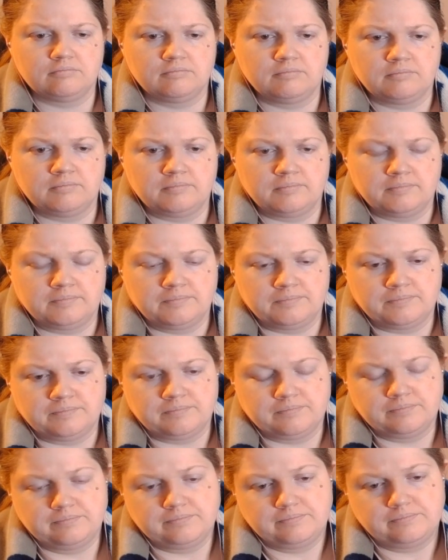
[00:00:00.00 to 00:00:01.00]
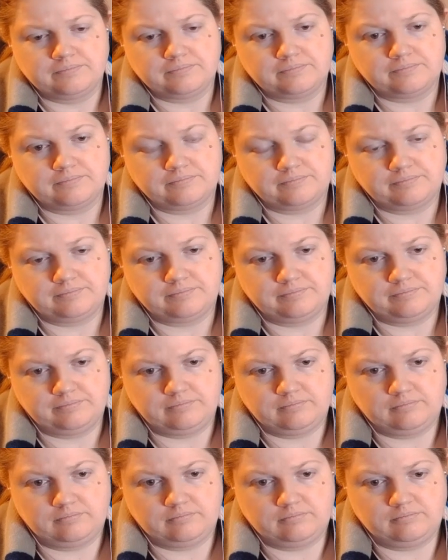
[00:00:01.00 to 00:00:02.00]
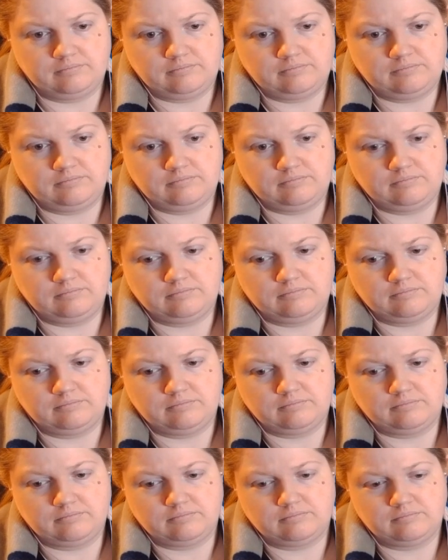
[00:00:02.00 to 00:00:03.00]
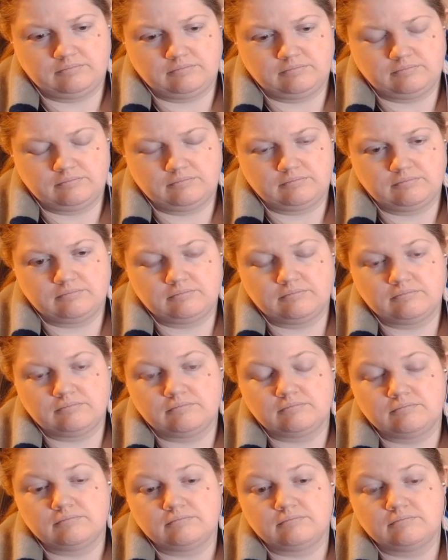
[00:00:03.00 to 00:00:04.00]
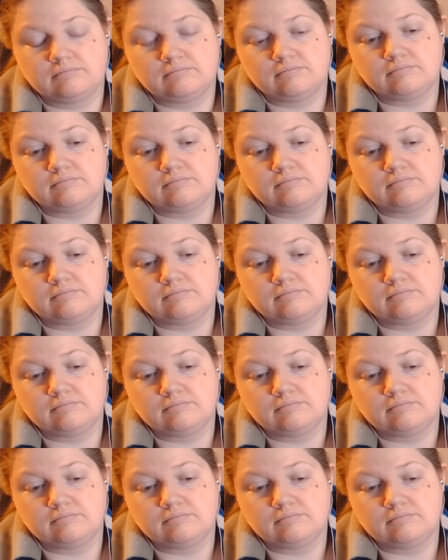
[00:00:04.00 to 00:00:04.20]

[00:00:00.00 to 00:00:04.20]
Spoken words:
The person shown says nothing.